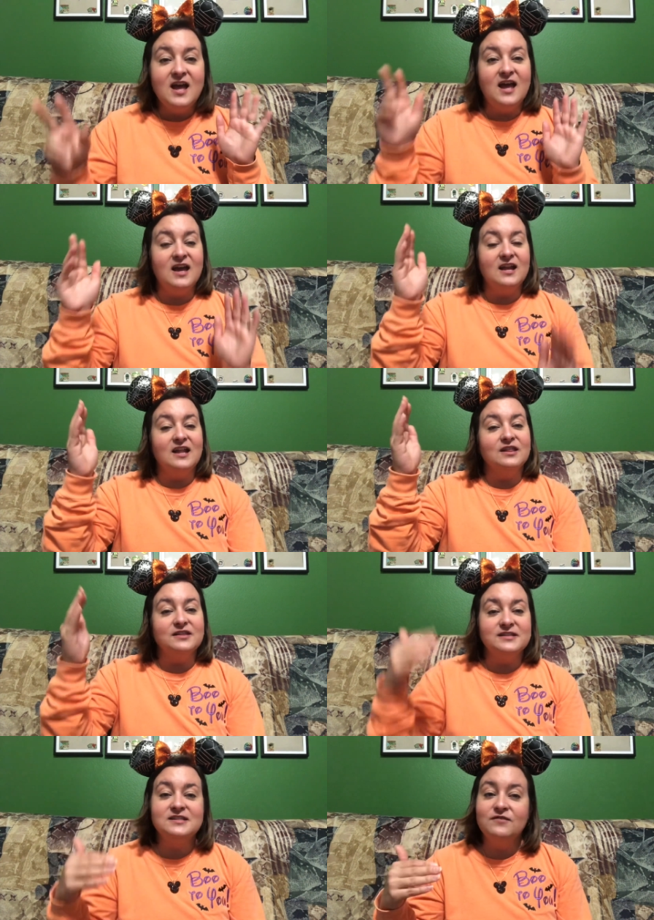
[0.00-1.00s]
and a
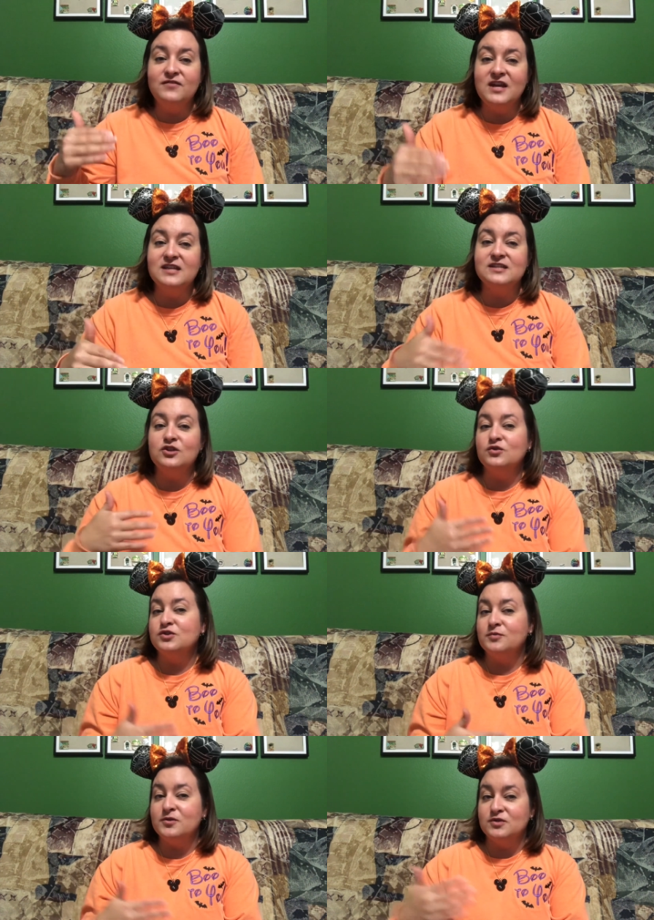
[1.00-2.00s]
list of things that you were
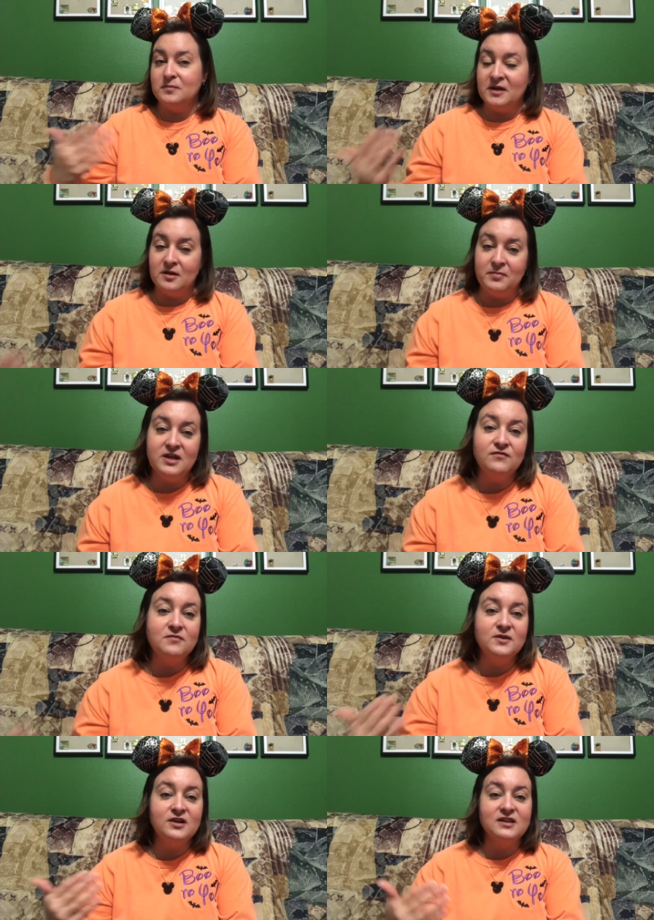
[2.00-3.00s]
supposed to pick a pin
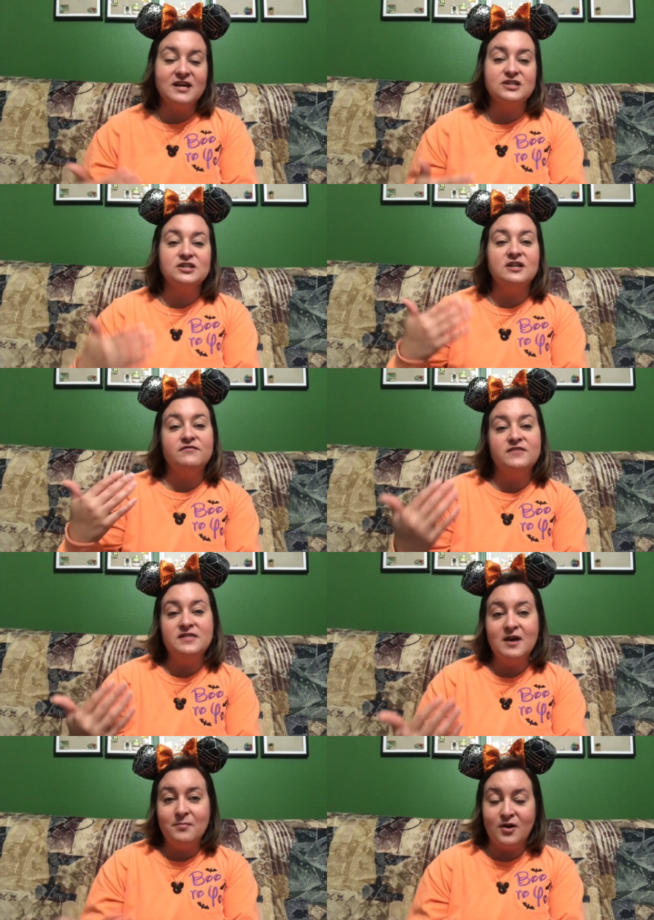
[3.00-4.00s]
from your collection that fit
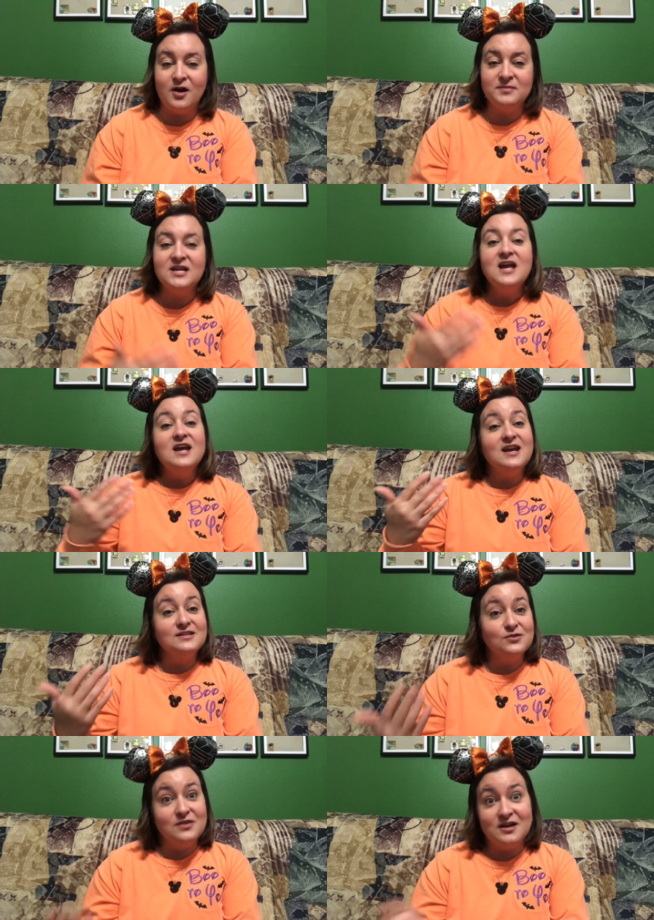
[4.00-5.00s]
that prompt,
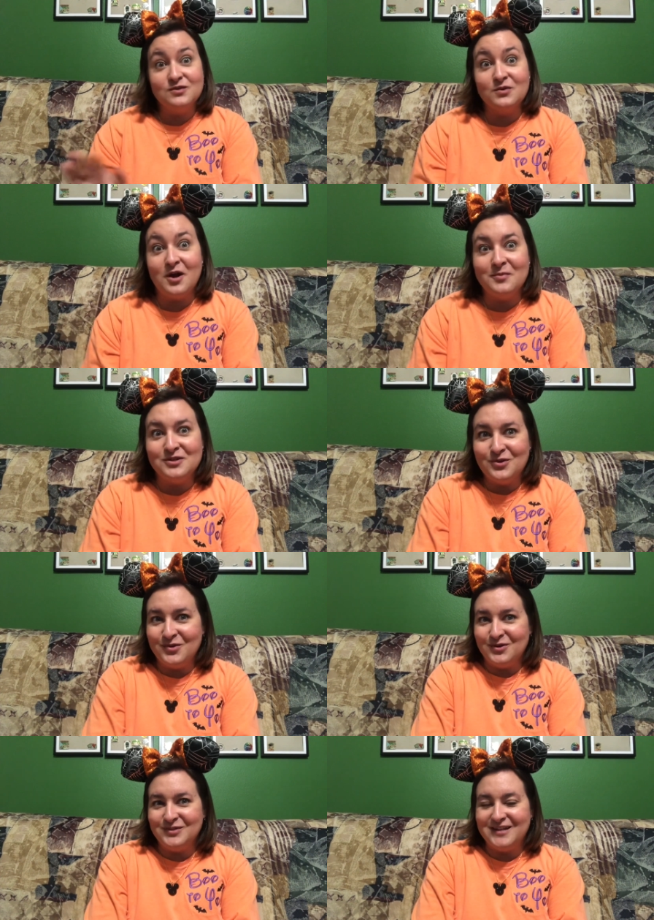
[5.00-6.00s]
and so that is what I'll be
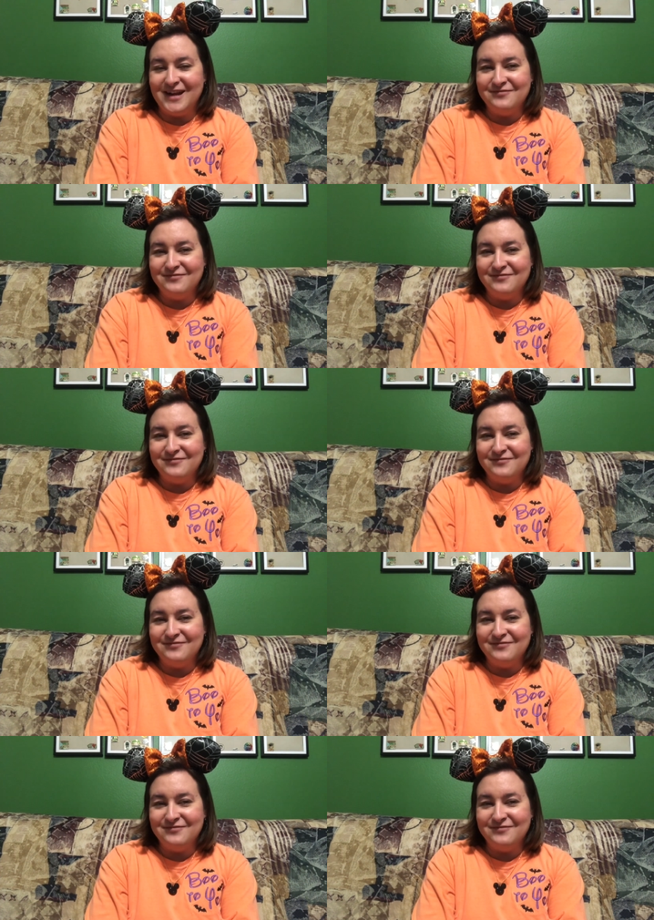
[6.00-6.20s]
showing you today.